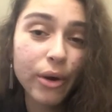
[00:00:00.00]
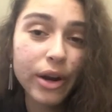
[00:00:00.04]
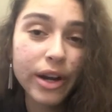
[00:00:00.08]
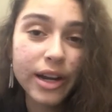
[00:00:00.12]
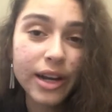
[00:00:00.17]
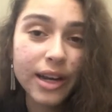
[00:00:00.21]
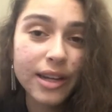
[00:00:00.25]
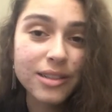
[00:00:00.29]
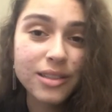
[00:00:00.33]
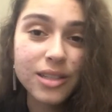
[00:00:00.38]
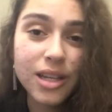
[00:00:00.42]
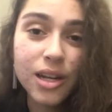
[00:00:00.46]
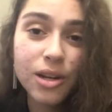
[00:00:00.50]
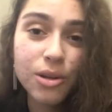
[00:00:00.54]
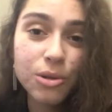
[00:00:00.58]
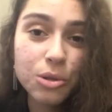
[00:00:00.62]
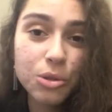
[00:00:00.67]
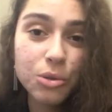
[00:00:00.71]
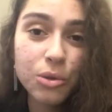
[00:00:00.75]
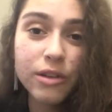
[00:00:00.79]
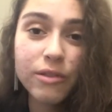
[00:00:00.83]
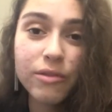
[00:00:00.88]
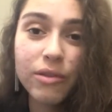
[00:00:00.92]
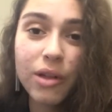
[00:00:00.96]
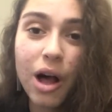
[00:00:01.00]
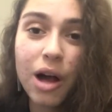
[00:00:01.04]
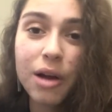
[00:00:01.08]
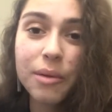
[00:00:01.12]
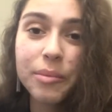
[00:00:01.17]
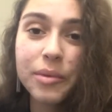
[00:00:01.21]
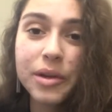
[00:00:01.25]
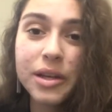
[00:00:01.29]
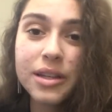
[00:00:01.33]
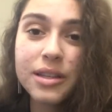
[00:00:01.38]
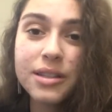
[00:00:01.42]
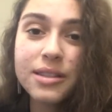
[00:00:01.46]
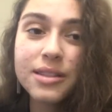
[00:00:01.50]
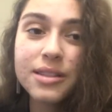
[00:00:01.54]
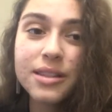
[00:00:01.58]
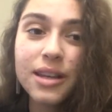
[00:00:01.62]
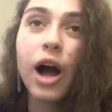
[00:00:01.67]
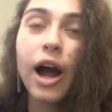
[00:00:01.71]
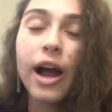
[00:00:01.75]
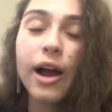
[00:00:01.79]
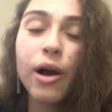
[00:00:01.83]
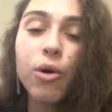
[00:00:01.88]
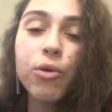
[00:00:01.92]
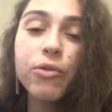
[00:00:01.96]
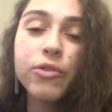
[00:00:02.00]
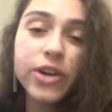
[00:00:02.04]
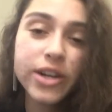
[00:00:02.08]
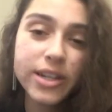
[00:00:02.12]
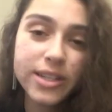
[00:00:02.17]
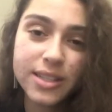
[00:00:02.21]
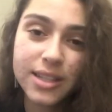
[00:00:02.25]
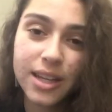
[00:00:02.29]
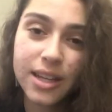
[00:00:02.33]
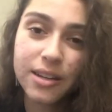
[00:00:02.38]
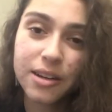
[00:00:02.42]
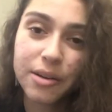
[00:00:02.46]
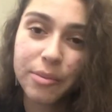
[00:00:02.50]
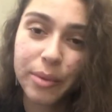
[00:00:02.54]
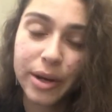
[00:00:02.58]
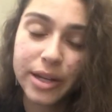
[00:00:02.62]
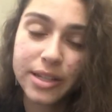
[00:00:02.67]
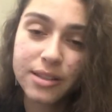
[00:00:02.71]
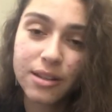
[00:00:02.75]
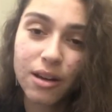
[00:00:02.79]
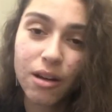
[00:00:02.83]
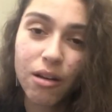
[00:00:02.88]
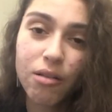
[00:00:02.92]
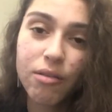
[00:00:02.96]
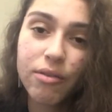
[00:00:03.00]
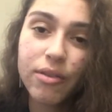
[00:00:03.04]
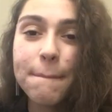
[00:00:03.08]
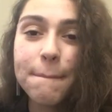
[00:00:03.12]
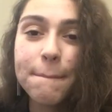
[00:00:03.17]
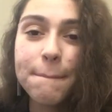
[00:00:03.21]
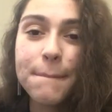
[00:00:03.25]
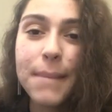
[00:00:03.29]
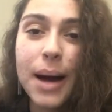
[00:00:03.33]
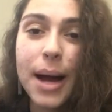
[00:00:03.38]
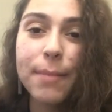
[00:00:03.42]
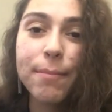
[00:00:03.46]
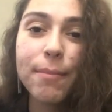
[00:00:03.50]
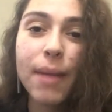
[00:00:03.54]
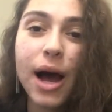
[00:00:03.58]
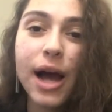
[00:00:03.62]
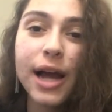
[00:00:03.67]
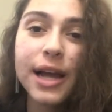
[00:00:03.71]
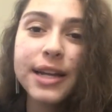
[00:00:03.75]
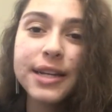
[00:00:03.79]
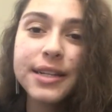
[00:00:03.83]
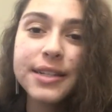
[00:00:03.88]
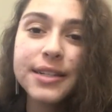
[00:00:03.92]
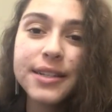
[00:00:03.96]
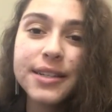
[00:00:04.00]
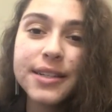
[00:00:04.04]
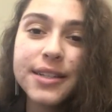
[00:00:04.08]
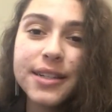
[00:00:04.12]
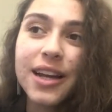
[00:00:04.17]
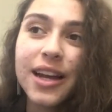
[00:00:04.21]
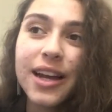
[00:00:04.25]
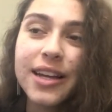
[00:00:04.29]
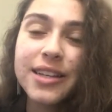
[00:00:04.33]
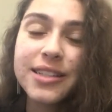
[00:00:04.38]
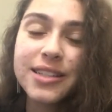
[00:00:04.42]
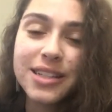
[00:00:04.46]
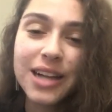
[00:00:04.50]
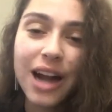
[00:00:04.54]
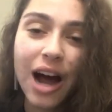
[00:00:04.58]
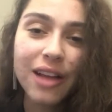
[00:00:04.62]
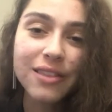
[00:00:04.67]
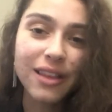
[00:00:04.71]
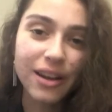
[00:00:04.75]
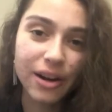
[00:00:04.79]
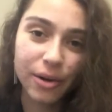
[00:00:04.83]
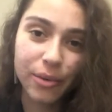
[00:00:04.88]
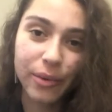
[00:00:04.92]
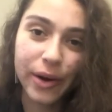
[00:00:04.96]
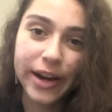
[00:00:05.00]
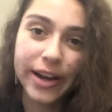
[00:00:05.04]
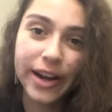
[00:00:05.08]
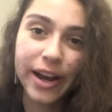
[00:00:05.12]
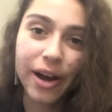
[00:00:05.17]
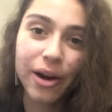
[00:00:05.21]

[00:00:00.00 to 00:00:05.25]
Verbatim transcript: going to continue doing Vlogmas. I overextended myself. My mind is not there right